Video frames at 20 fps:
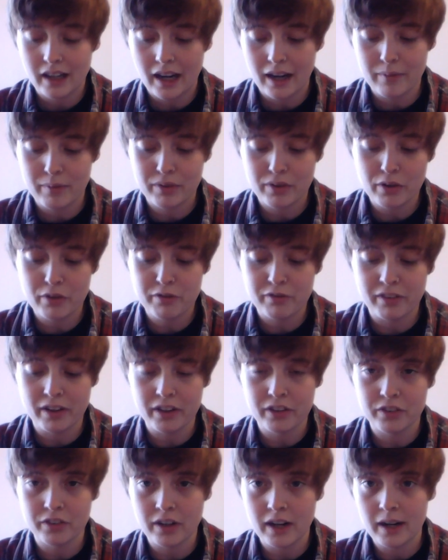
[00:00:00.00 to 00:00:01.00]
I'm so
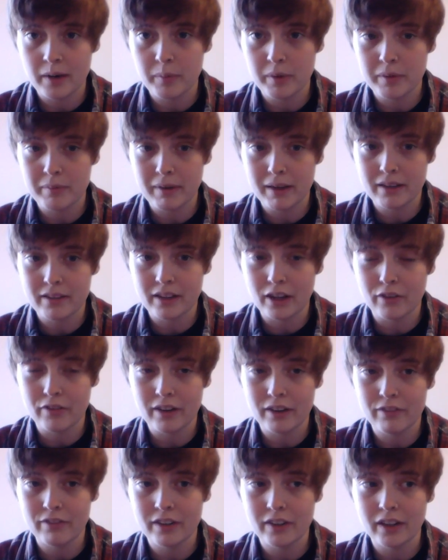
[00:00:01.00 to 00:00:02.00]
frustrated with myself.
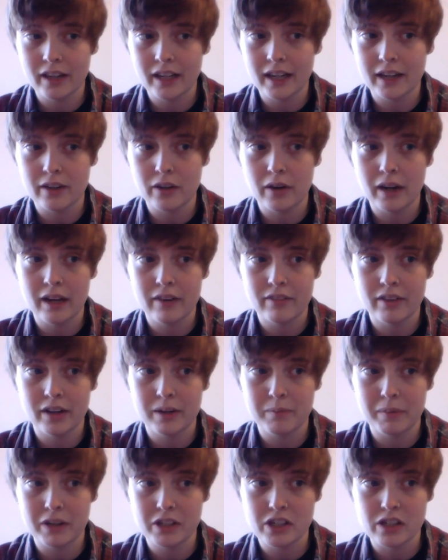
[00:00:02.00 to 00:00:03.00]
I feel like I don't have very
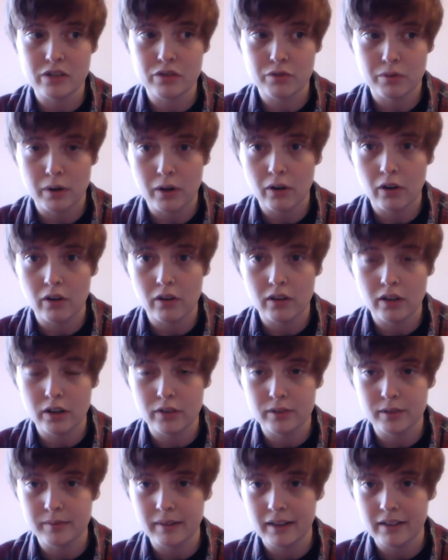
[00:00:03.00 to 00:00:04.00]
much control
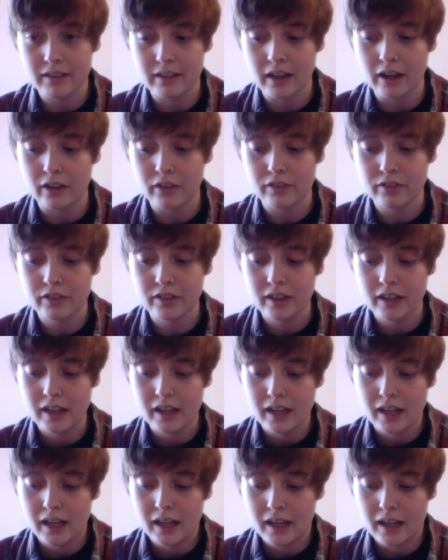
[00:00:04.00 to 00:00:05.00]
over myself.
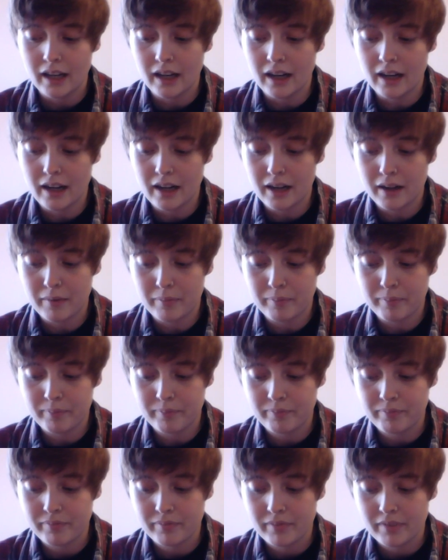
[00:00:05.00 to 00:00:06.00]
Um
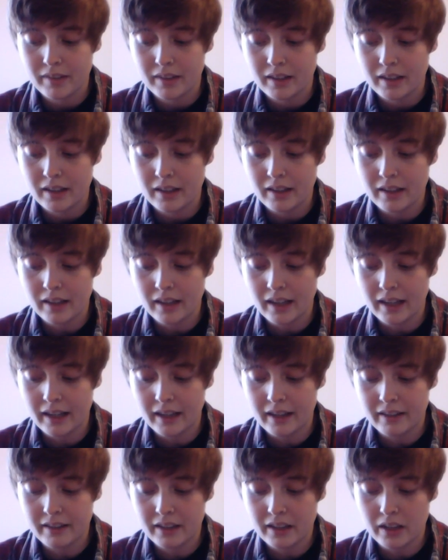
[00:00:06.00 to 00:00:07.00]

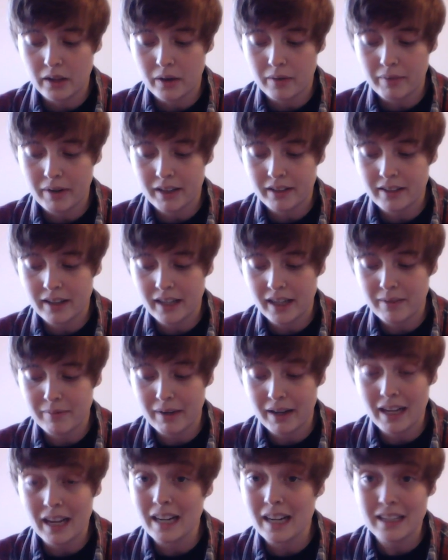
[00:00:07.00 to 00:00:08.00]
and I'm not taking
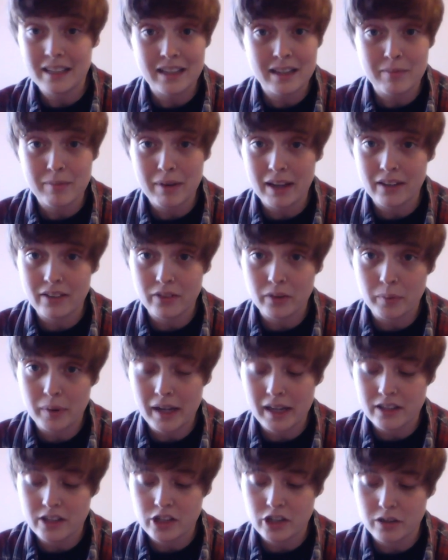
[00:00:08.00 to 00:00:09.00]
my ADD meds the
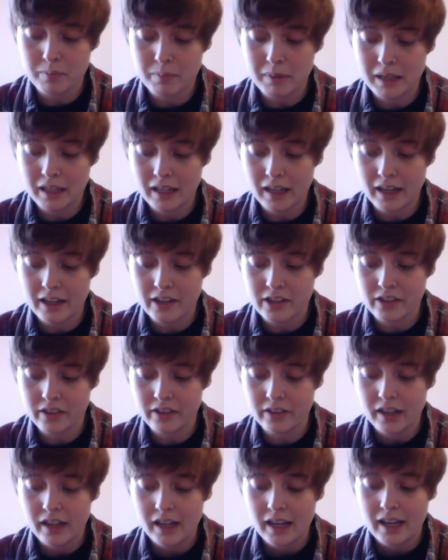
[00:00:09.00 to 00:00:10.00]
way I should be.
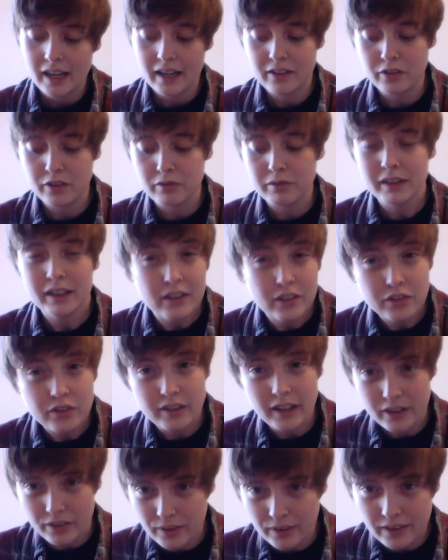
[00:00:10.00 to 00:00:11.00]
It's a really
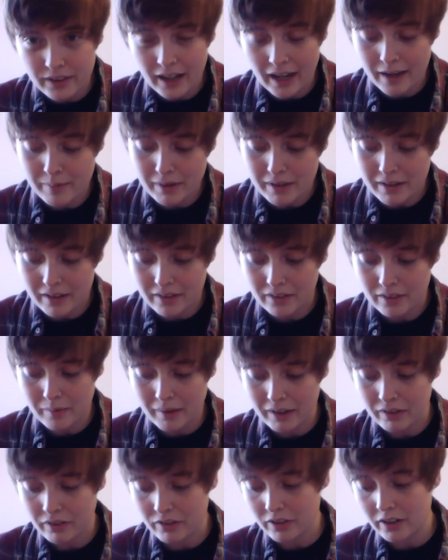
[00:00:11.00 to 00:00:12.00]
stressful time in the
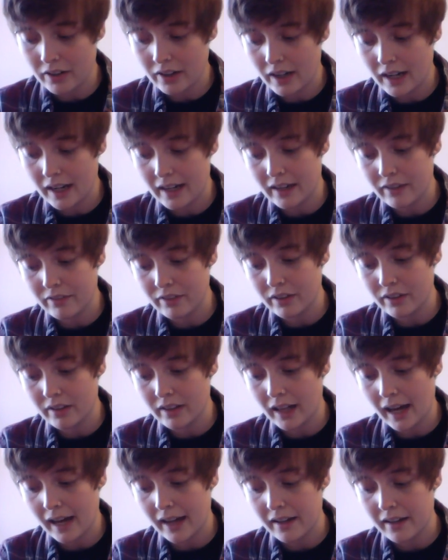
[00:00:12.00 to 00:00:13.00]
semester, and I feel
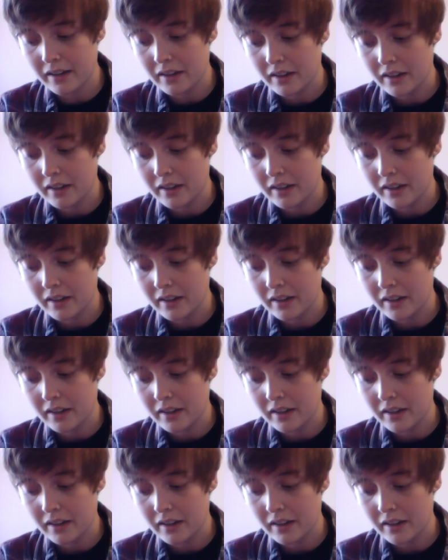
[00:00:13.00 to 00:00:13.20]
that